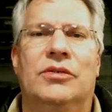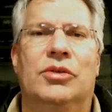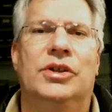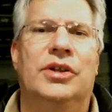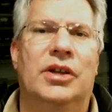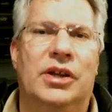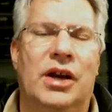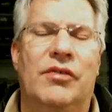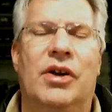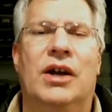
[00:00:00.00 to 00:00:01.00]
what it's going to
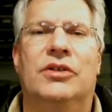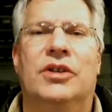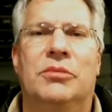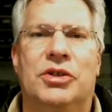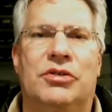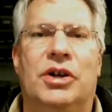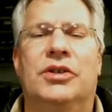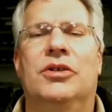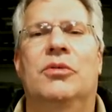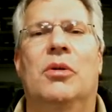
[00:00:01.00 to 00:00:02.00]
cover, how it's going to be
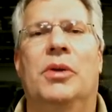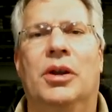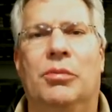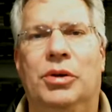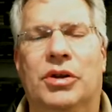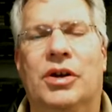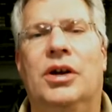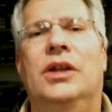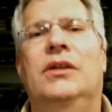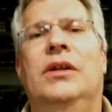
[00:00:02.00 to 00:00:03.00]
structured, where we're going to put the
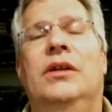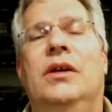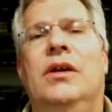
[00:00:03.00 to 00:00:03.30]
content,